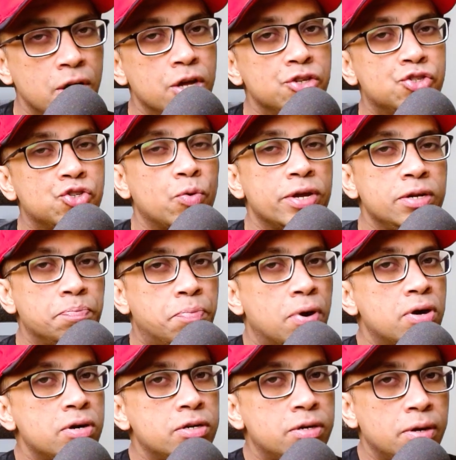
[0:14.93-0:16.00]
So in
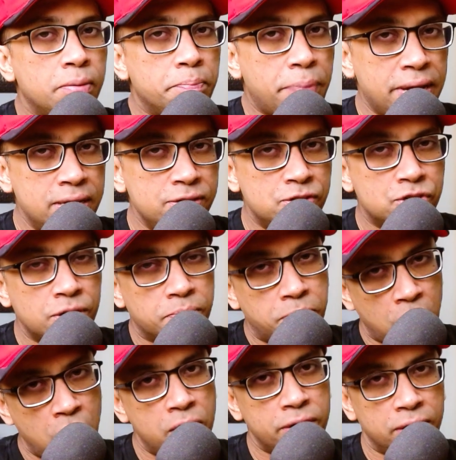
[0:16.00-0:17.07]
BERT-based
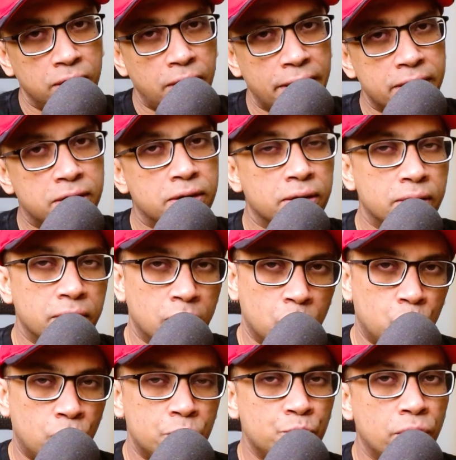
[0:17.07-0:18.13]
model like
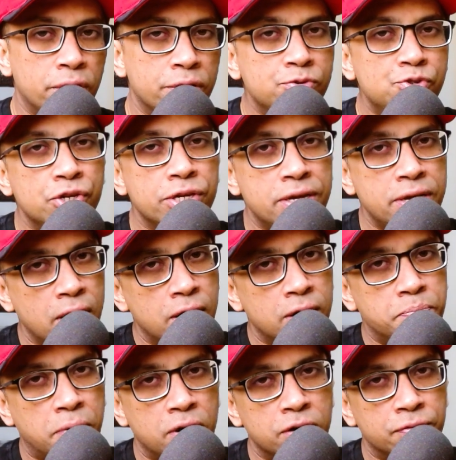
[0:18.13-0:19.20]
uh, what we are using
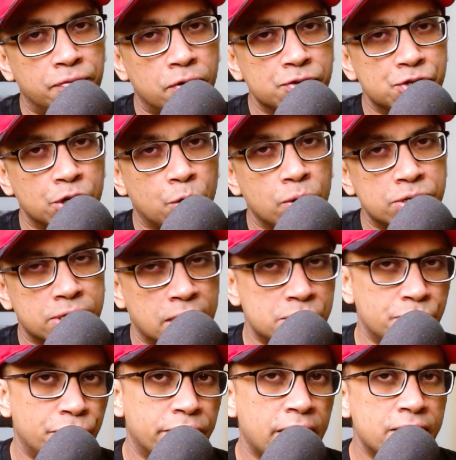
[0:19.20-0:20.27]
here, BERT for sequence
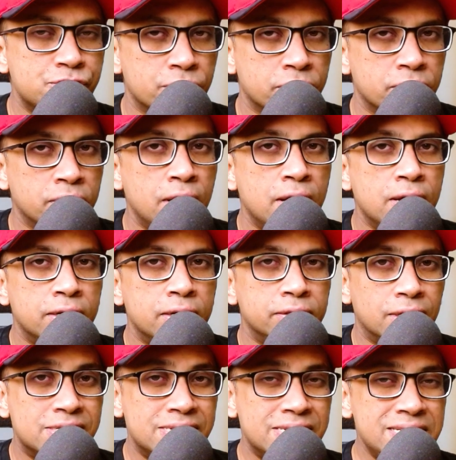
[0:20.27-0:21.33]
classification,
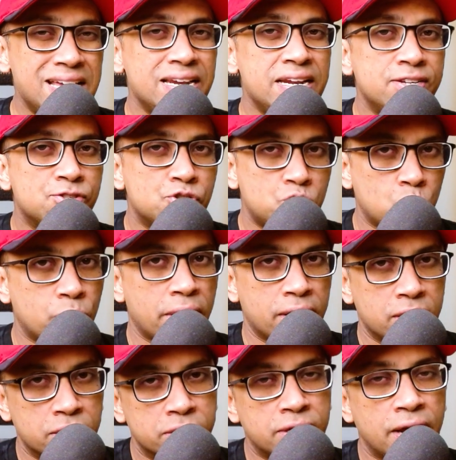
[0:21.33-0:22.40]
the CLS
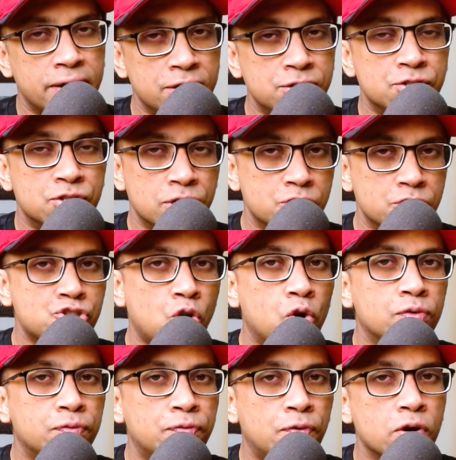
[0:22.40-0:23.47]
token that is uh,
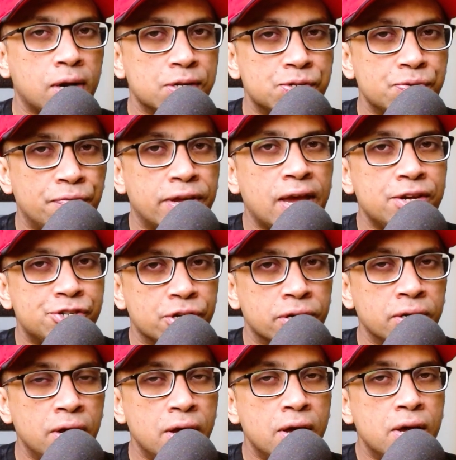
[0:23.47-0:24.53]
short for
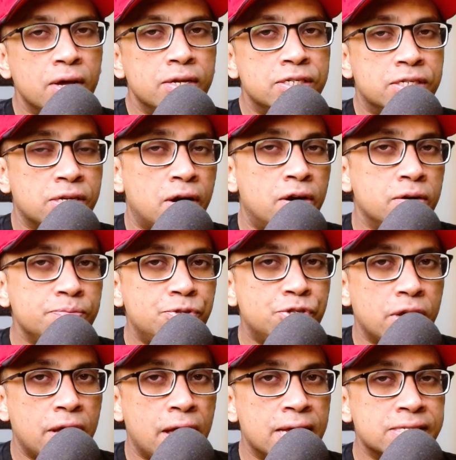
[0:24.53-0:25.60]
classification
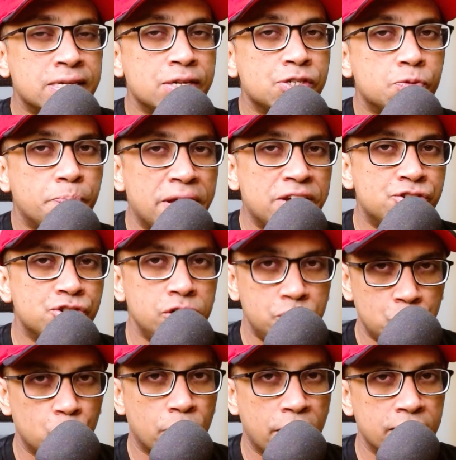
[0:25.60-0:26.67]
serves as a
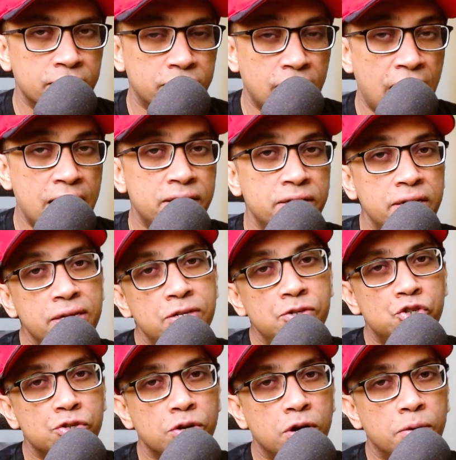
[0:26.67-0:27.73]
special token that
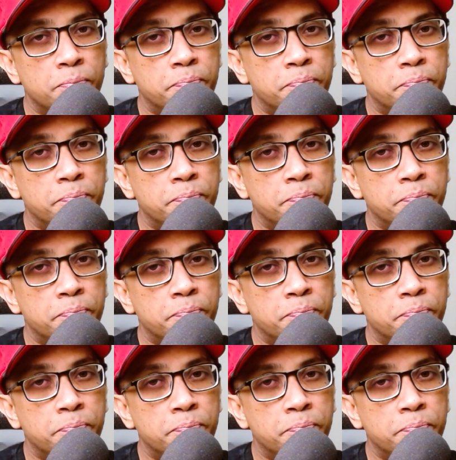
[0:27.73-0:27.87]
is